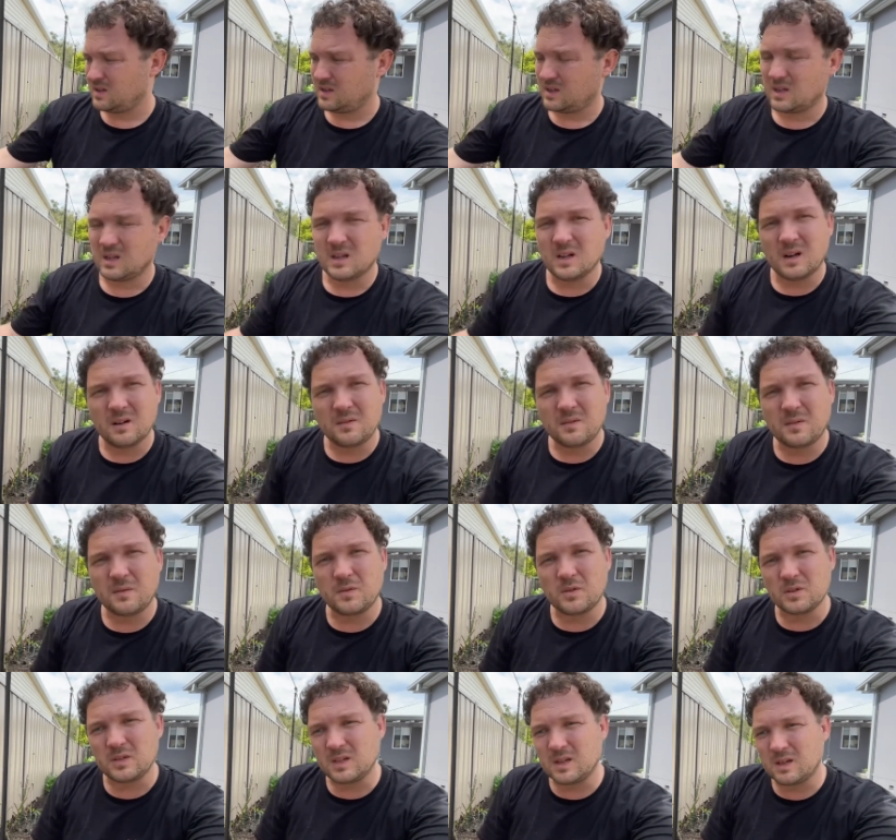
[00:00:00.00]
enough
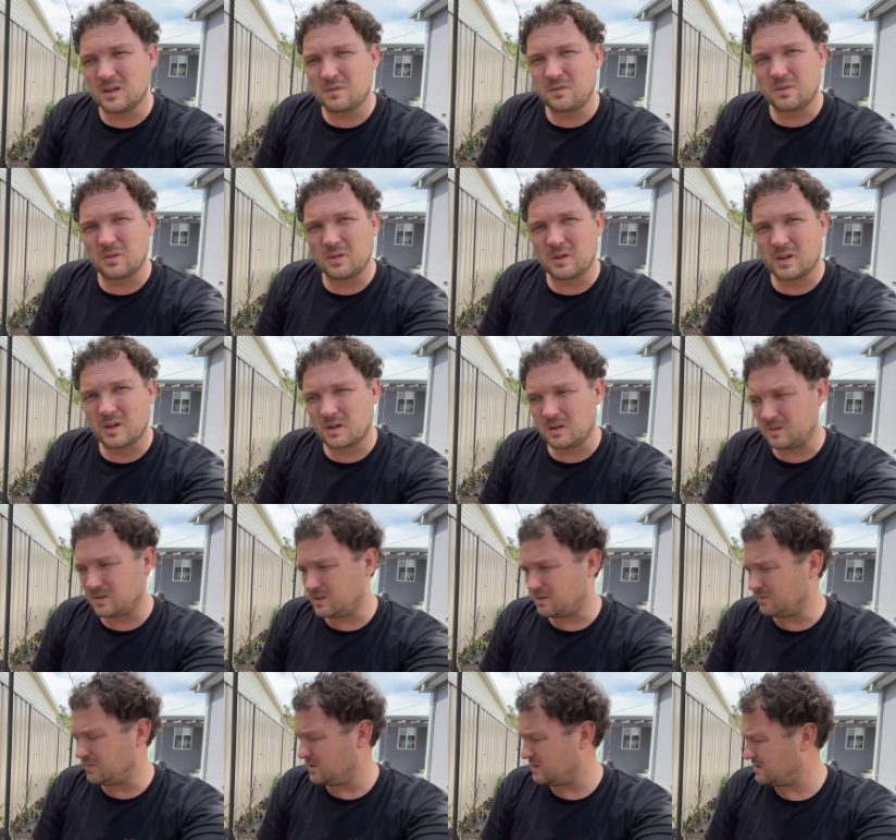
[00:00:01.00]
for the airflow around
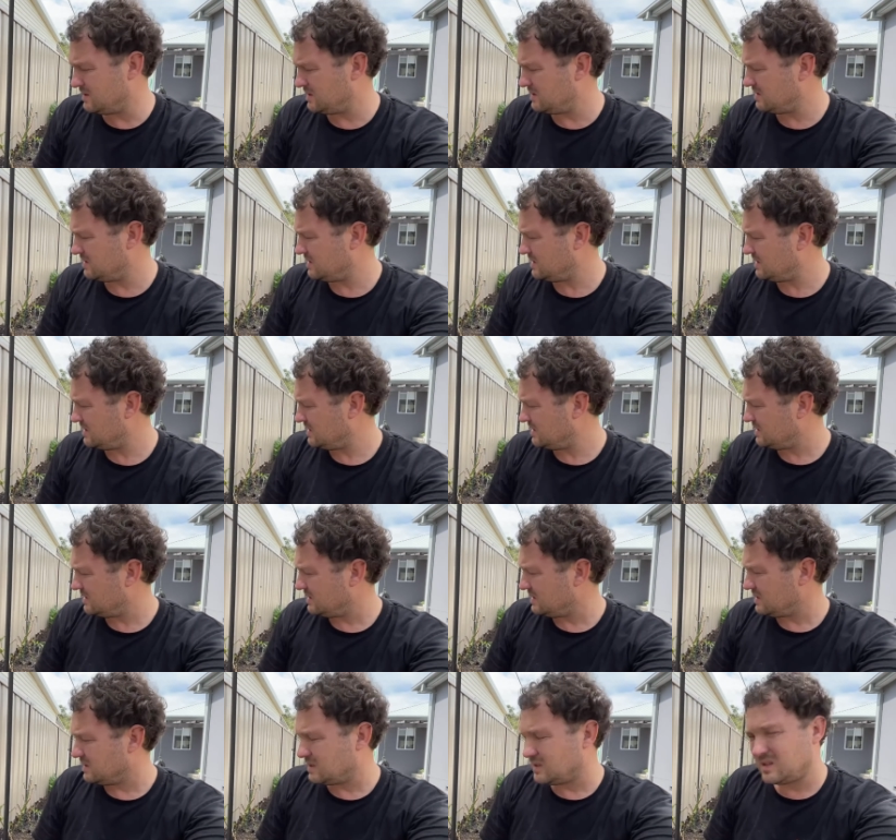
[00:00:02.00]
them,
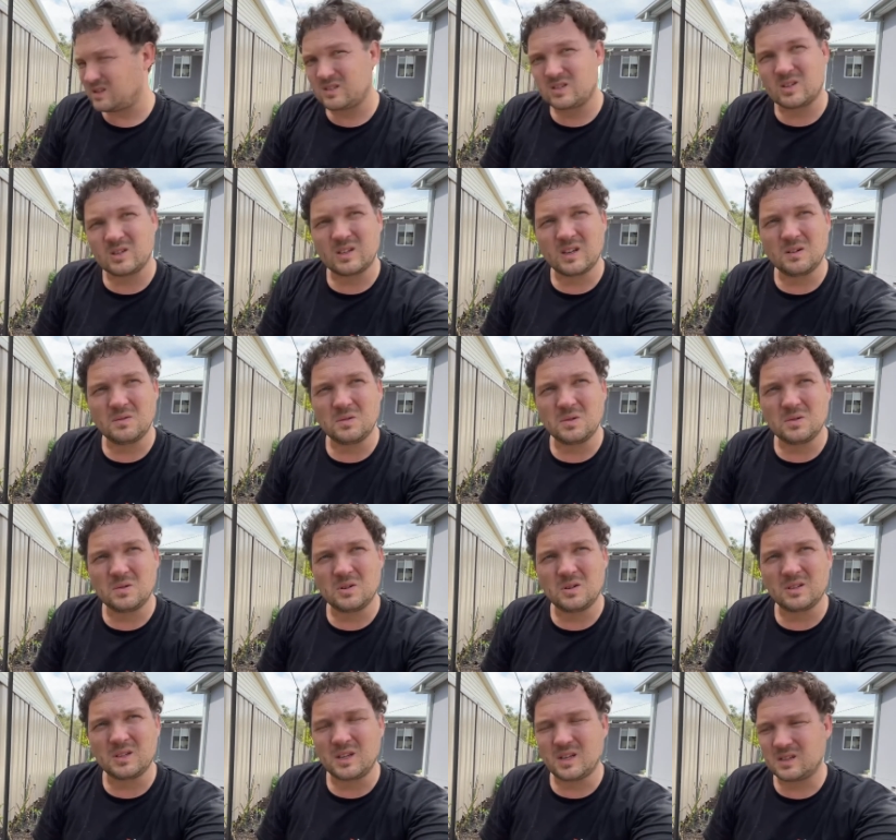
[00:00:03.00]
so they will
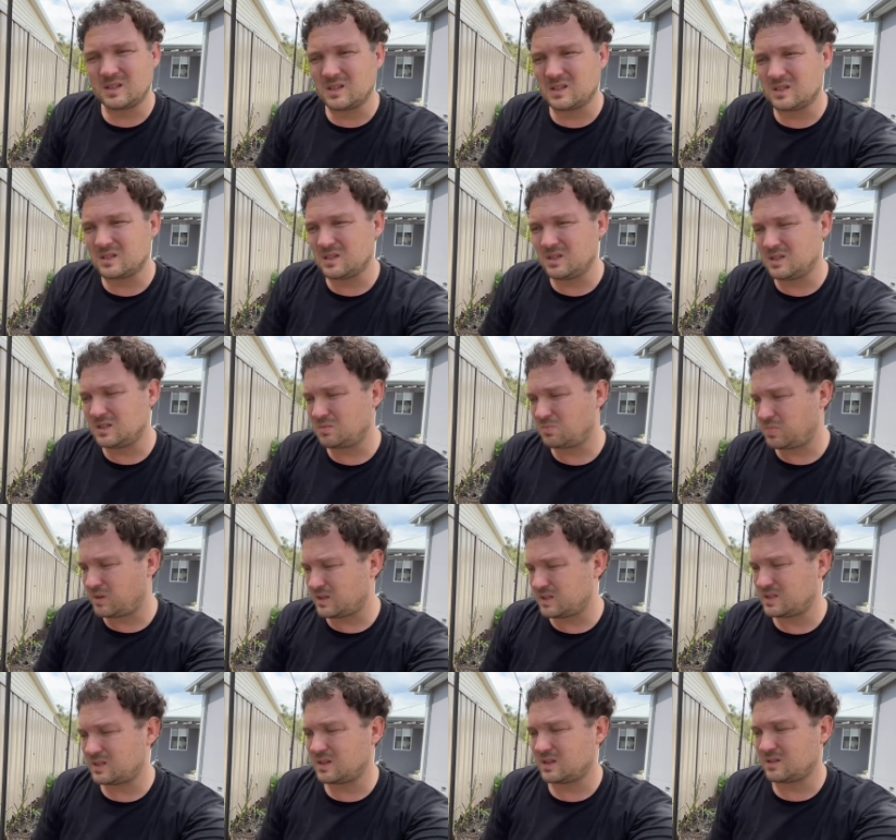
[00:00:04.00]
not get disease.
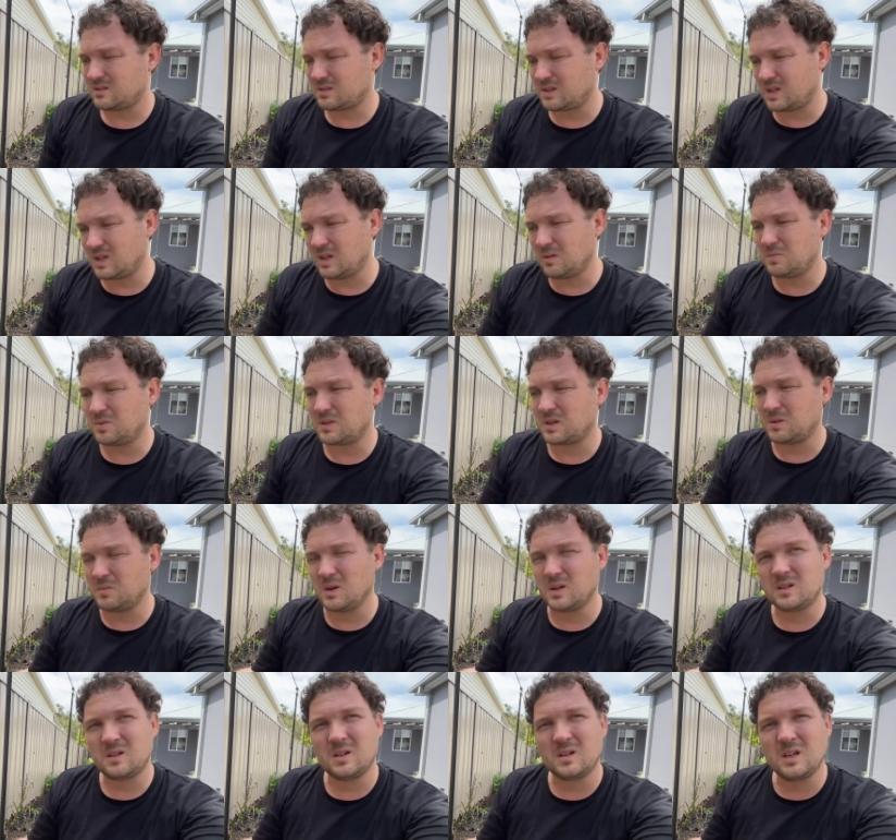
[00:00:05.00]
Plus I'll keep
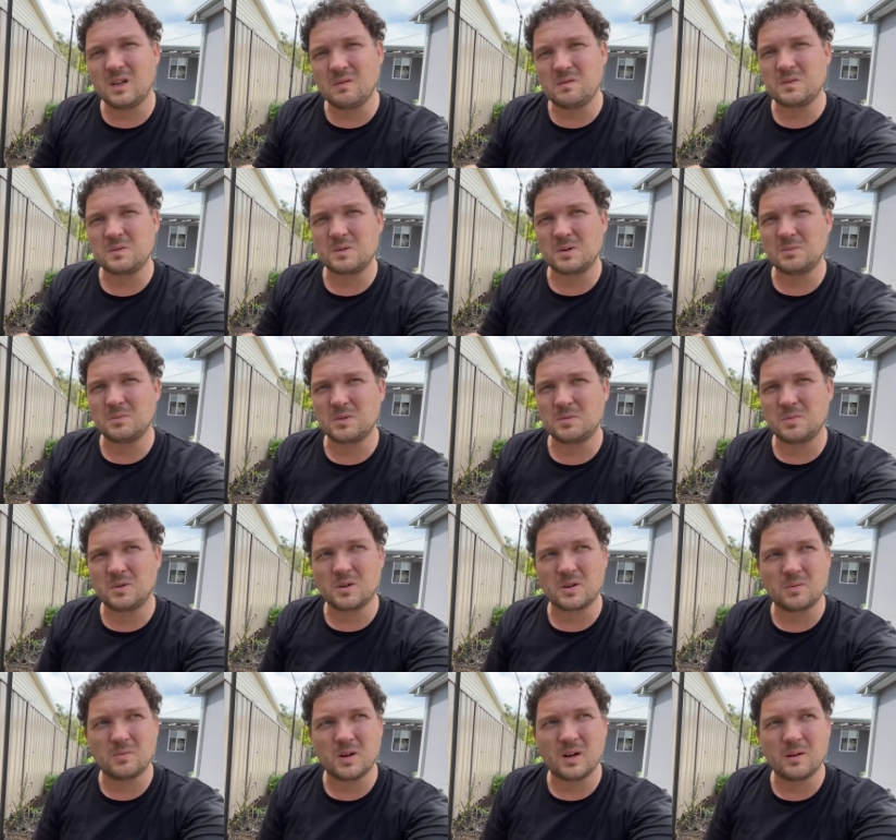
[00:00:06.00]
trimming the leaves from the
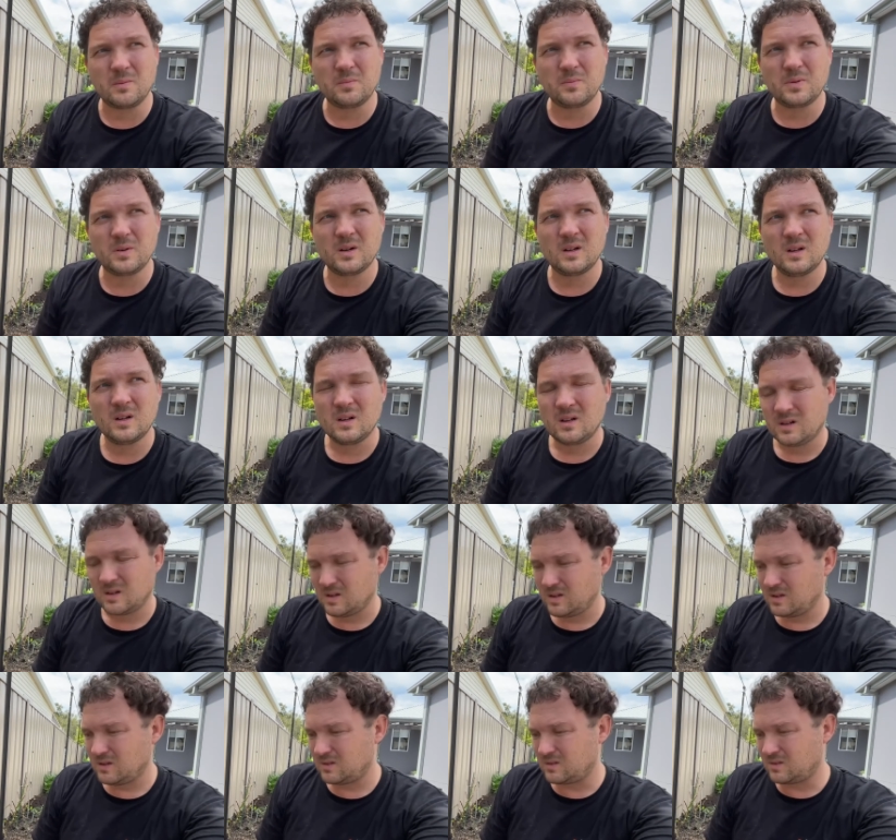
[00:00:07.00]
bottom up
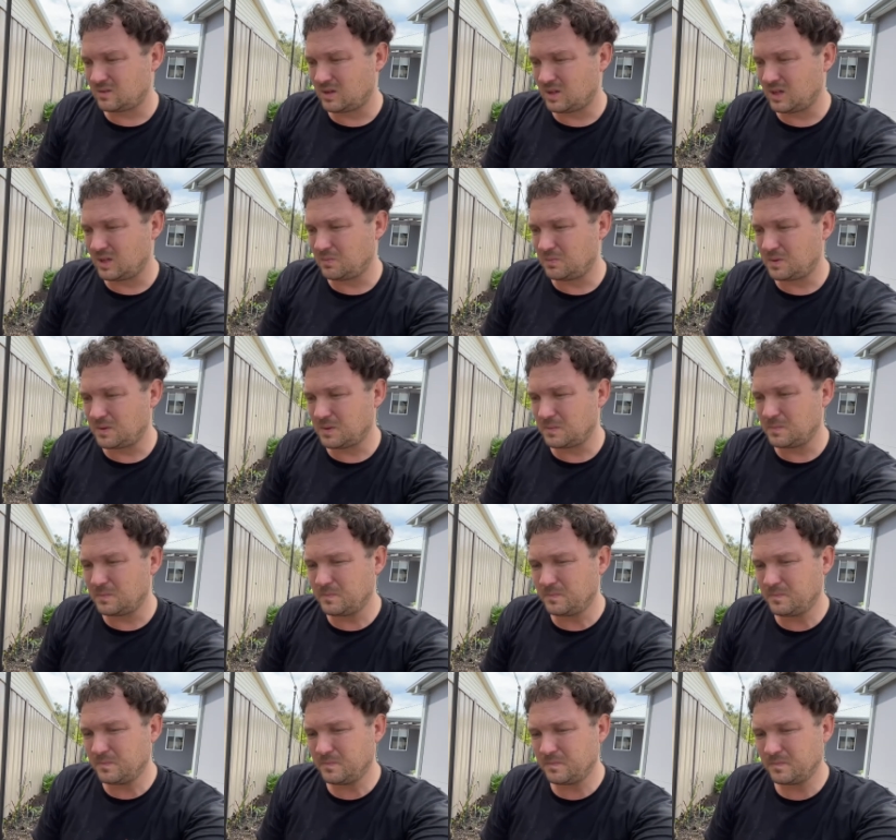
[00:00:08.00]
to keep
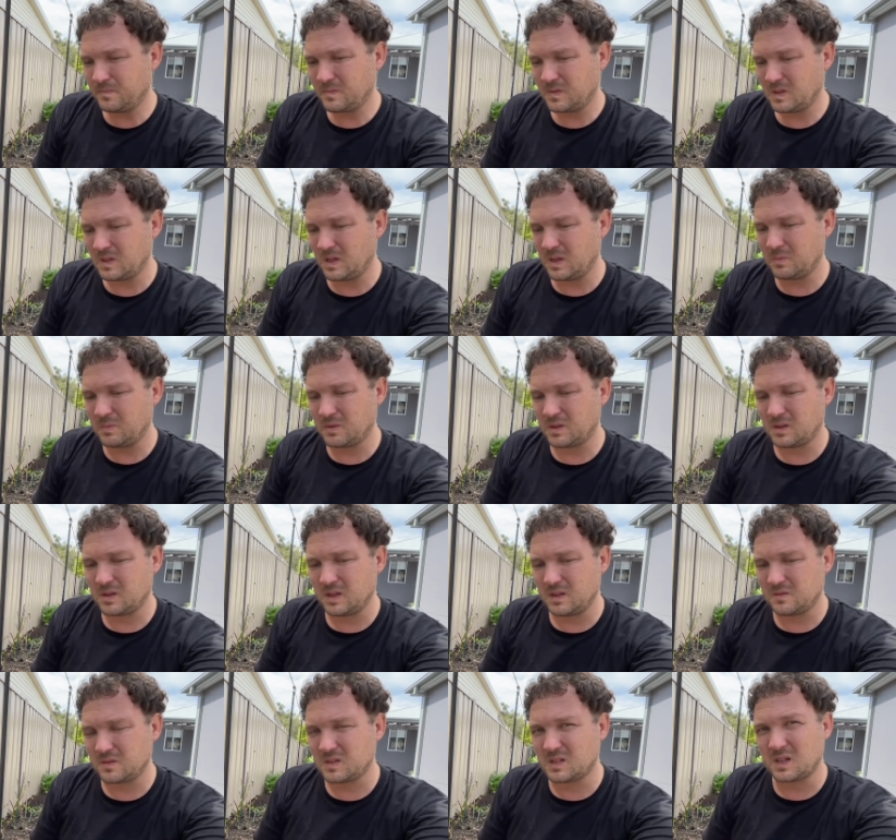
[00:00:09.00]
the
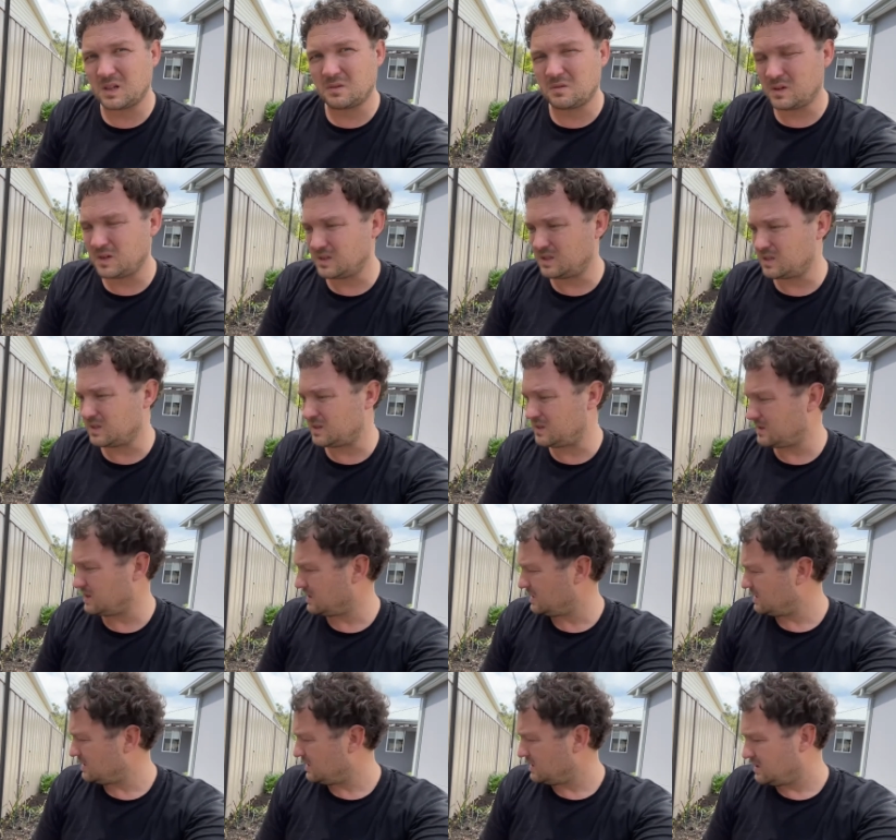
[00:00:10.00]
leaves elevated.
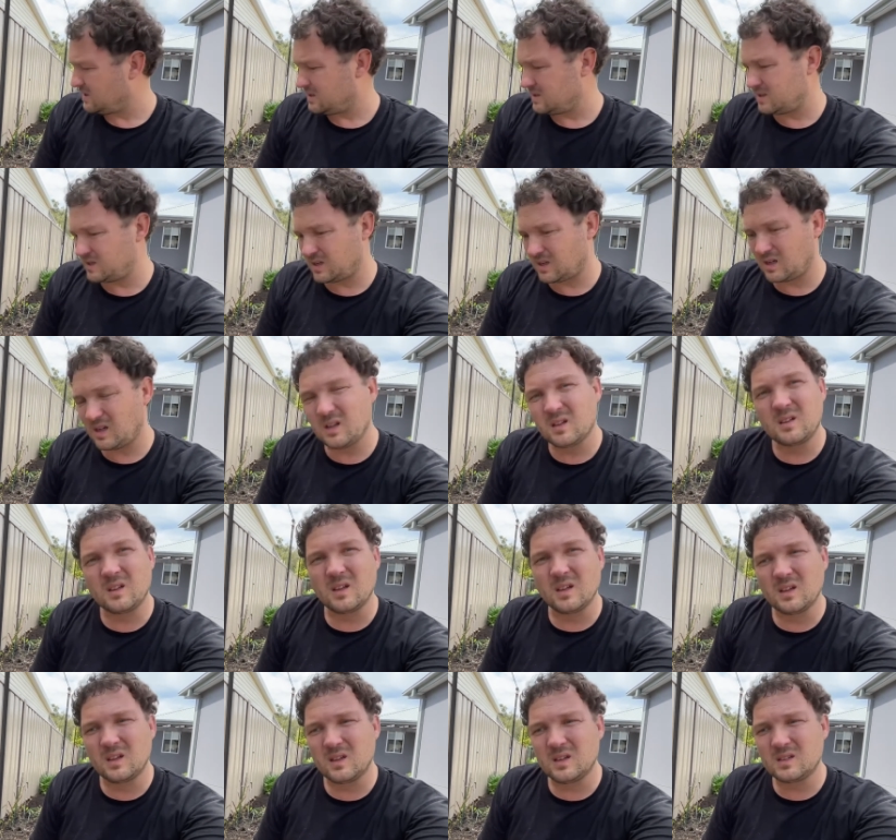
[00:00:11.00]
Second
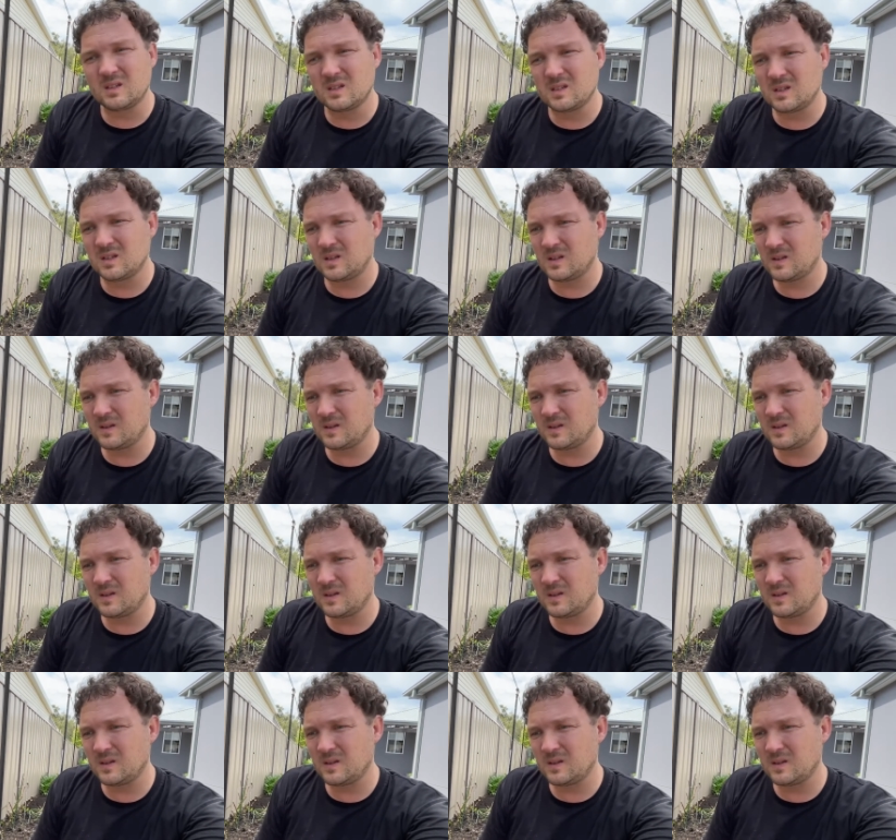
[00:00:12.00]
thing is,